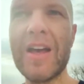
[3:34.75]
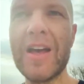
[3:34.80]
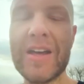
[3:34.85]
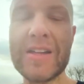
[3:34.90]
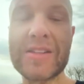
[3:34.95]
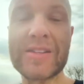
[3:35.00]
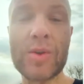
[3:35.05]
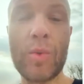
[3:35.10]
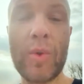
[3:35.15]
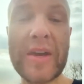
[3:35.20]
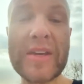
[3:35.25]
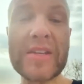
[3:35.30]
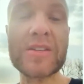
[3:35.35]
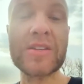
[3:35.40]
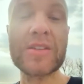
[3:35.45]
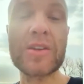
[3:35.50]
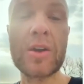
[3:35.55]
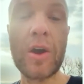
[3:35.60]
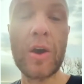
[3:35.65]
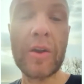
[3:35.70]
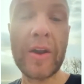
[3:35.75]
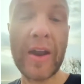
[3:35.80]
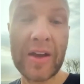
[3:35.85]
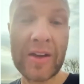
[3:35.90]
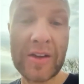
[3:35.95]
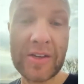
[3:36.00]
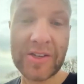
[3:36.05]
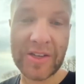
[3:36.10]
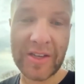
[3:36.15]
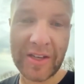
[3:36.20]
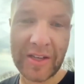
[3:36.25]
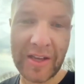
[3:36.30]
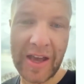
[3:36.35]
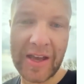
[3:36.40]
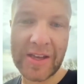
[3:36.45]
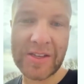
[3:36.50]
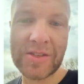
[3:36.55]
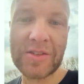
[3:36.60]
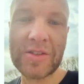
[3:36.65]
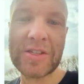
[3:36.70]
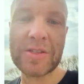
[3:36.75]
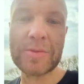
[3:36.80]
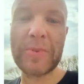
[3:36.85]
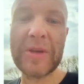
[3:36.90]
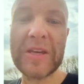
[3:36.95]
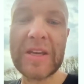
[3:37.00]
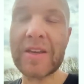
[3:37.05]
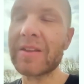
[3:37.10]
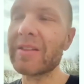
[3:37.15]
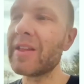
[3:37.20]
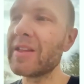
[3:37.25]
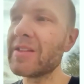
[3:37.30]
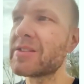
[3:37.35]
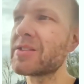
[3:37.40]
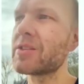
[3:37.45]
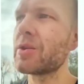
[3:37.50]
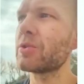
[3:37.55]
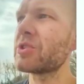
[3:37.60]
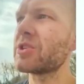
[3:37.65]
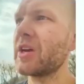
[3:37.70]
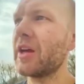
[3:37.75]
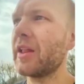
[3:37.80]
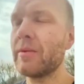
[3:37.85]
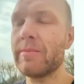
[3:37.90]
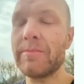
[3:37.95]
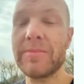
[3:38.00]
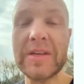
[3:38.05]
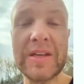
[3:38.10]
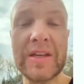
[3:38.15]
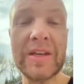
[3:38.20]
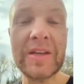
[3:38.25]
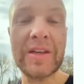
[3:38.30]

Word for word: It's a waste of your own energy. As you speak, then so shall it be.